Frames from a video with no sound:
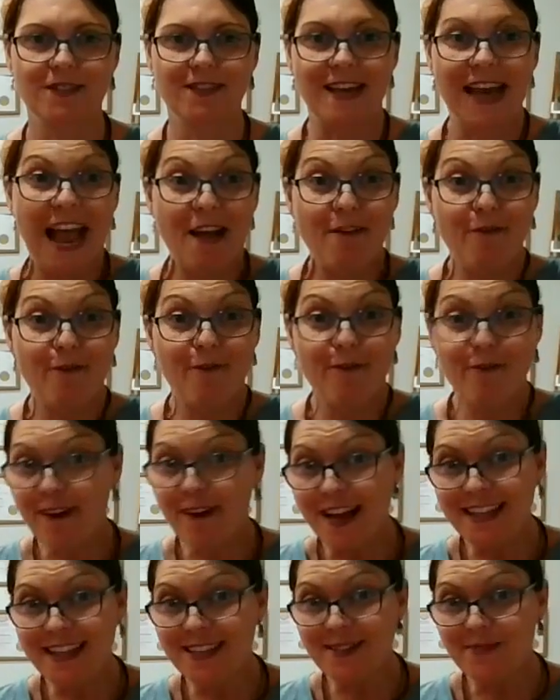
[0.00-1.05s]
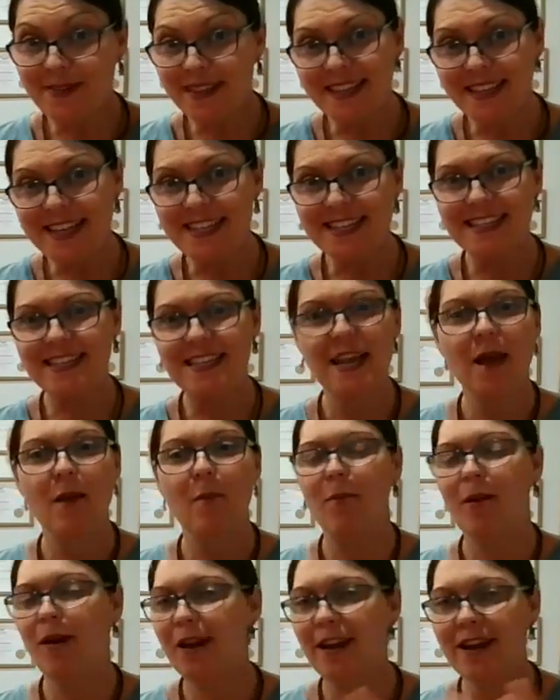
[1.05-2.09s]
So have fun with this.
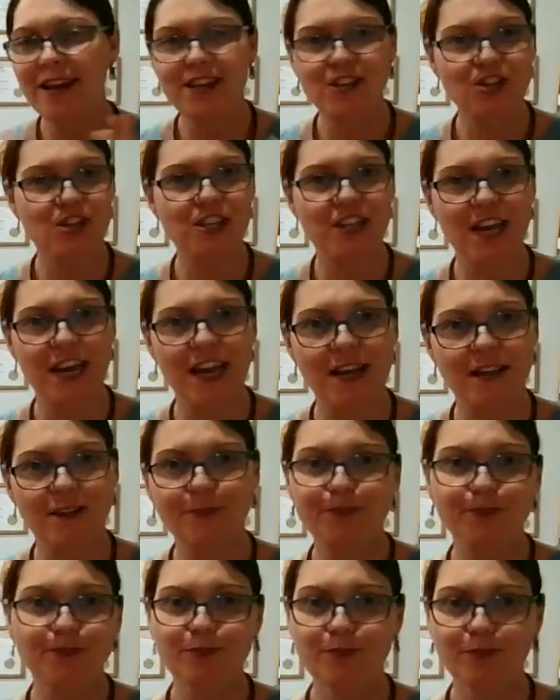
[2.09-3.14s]
Please share